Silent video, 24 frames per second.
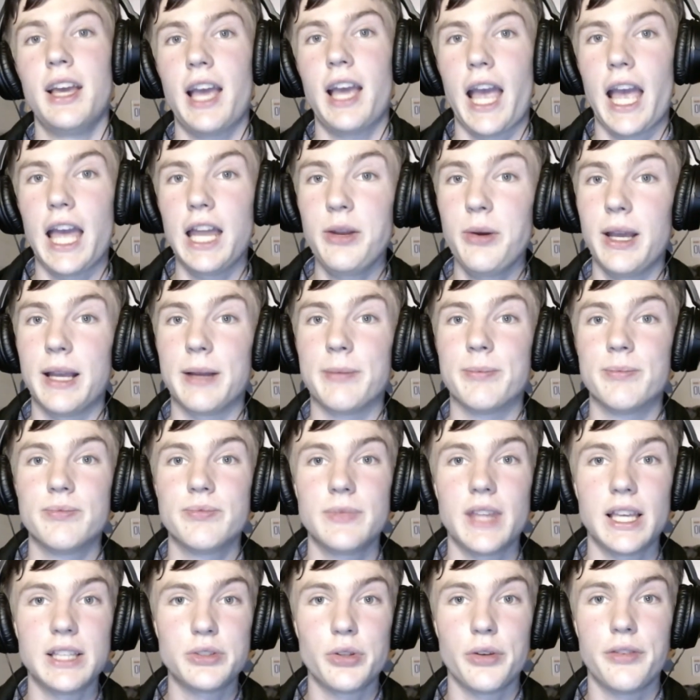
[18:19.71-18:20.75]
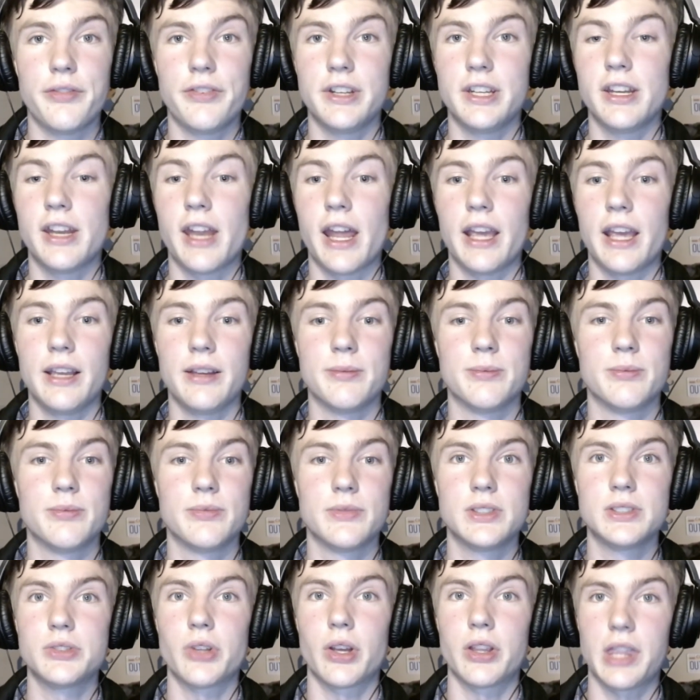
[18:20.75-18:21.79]
Anyway, that's all for today,
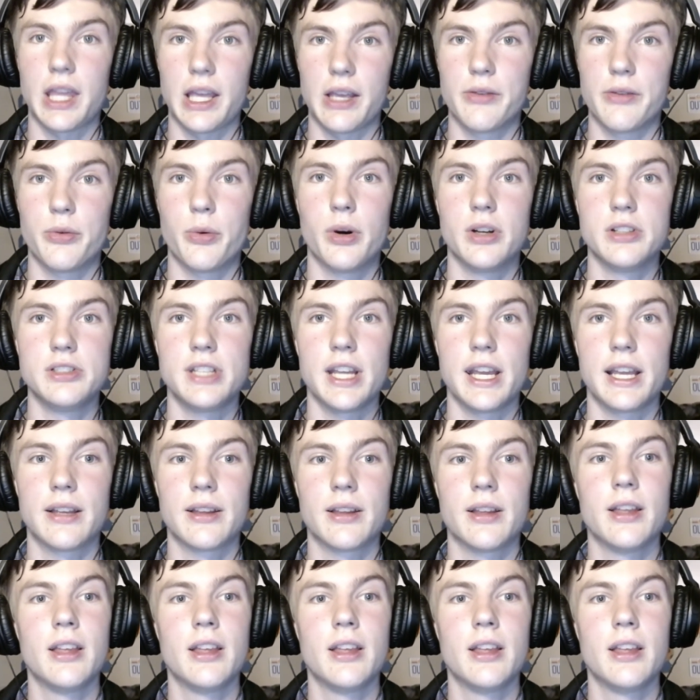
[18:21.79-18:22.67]
so thank you for watching.